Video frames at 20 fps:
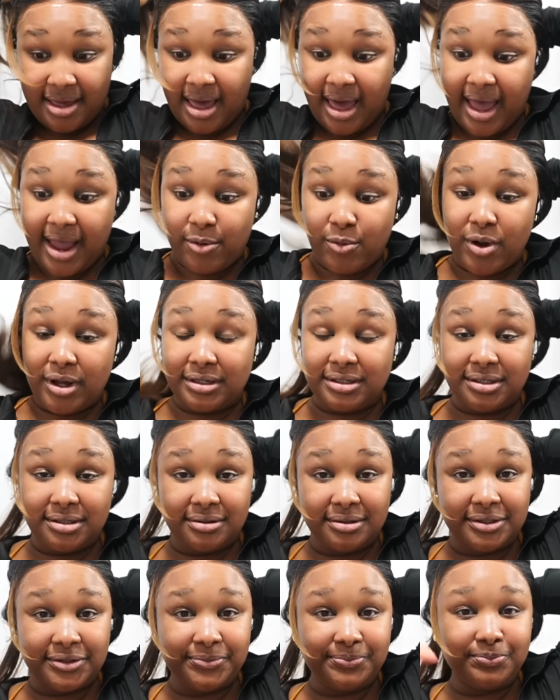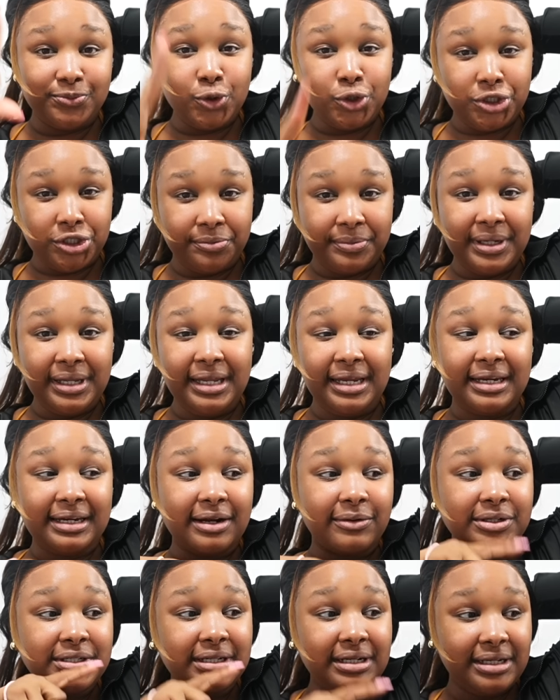I want to do some cleaning.
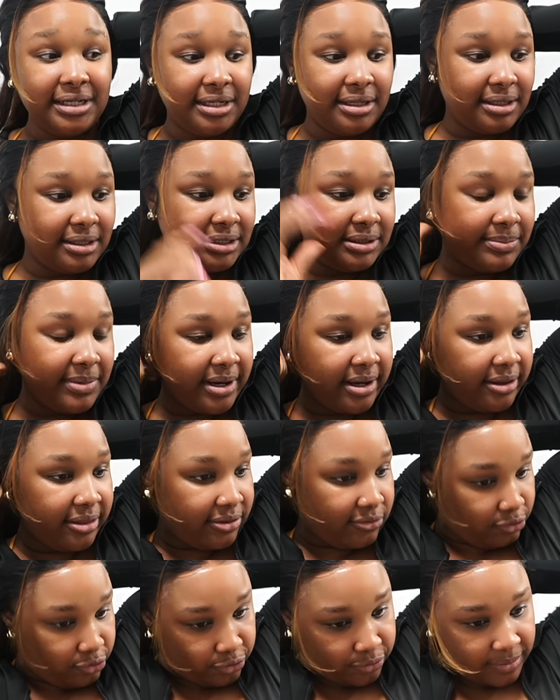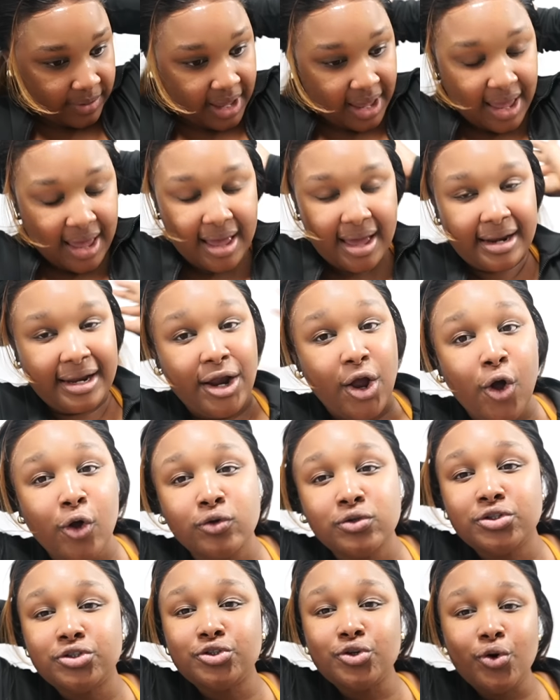I want to clean this bathroom, and I
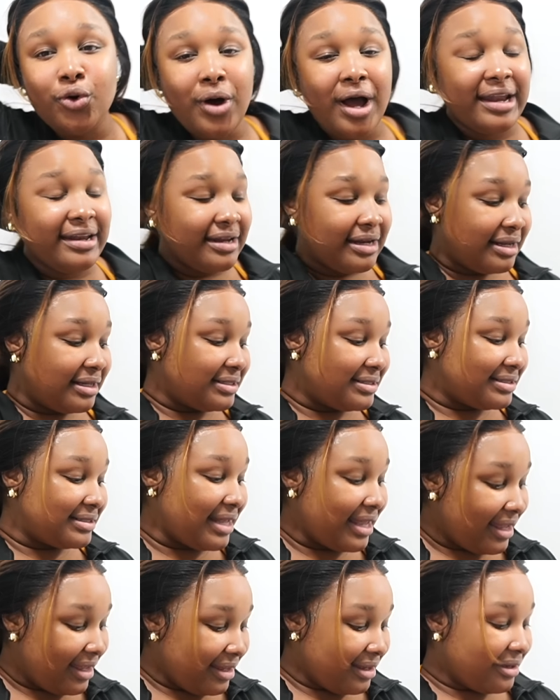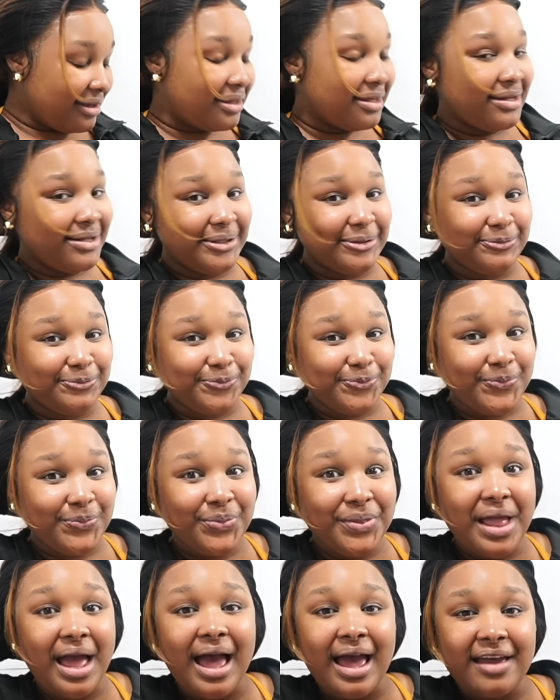also, under the sink,
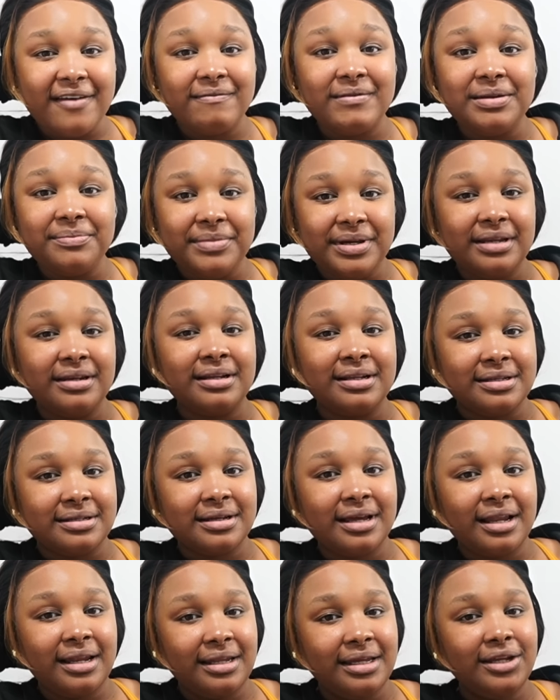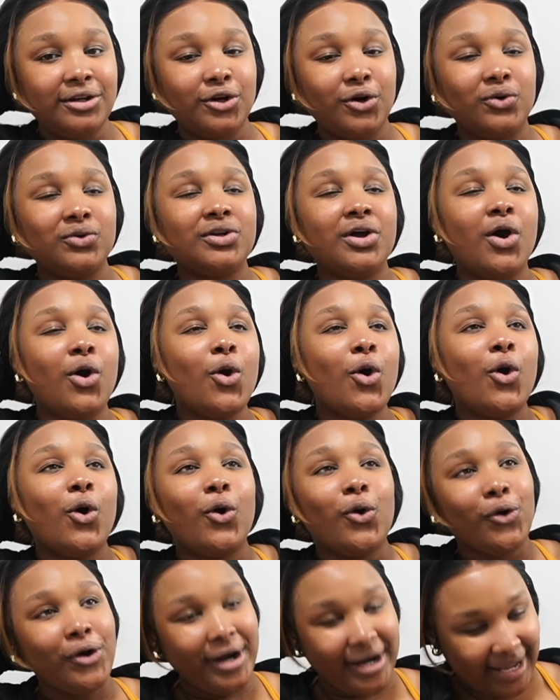I've been meaning to clean out,
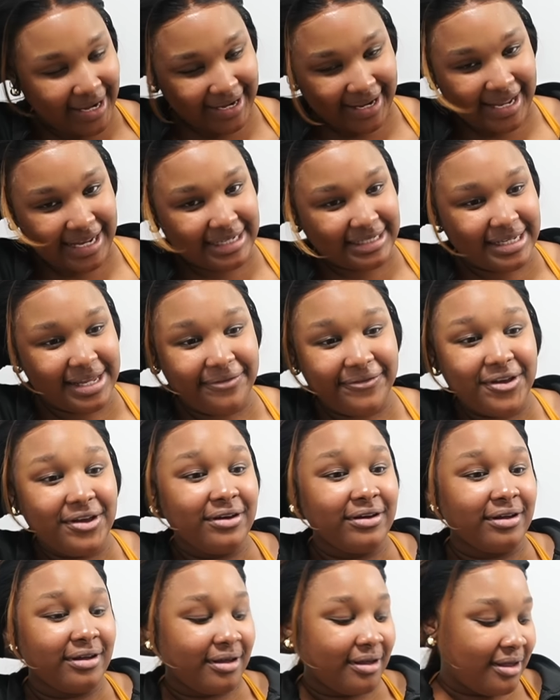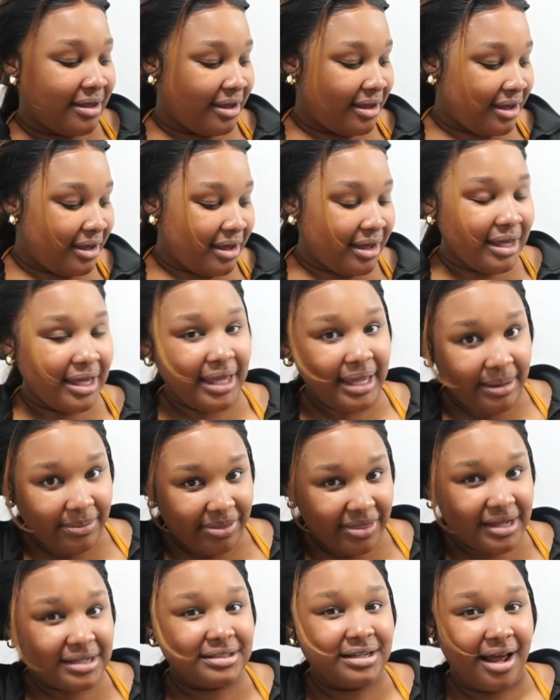organize. If you keep
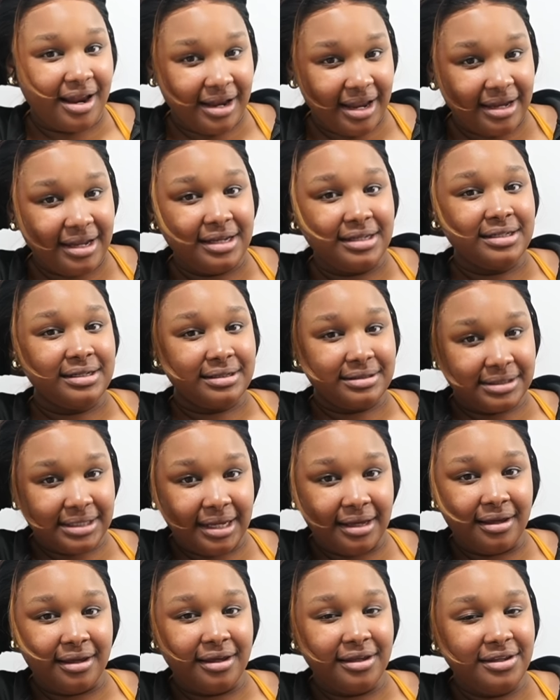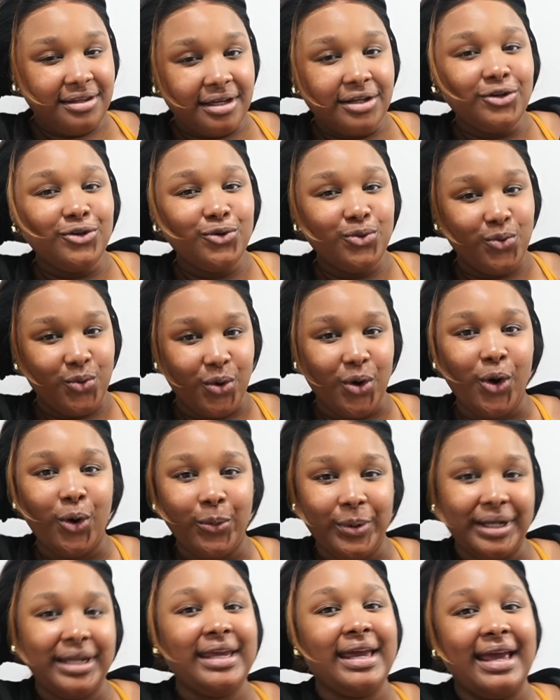things underneath your sink, you know
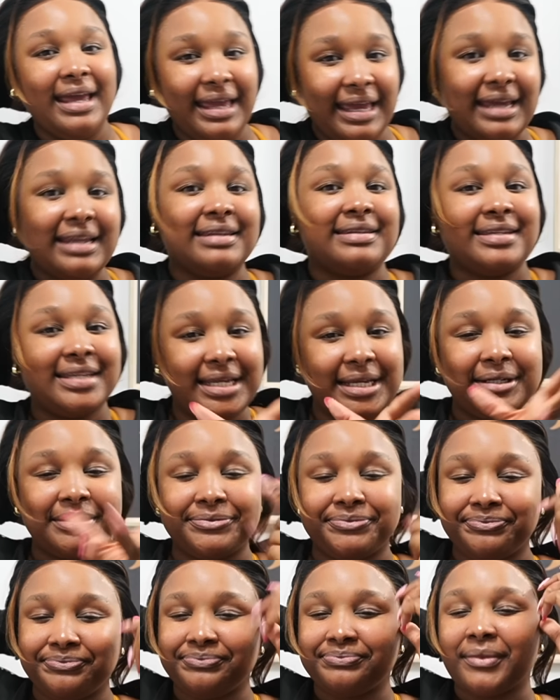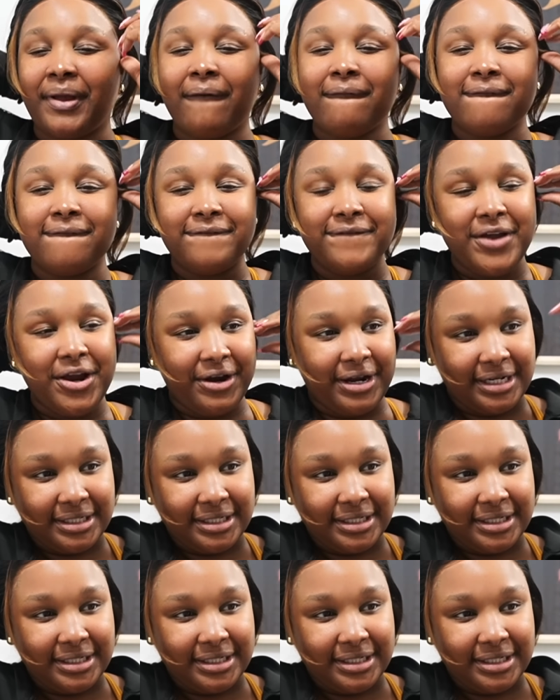how it can get very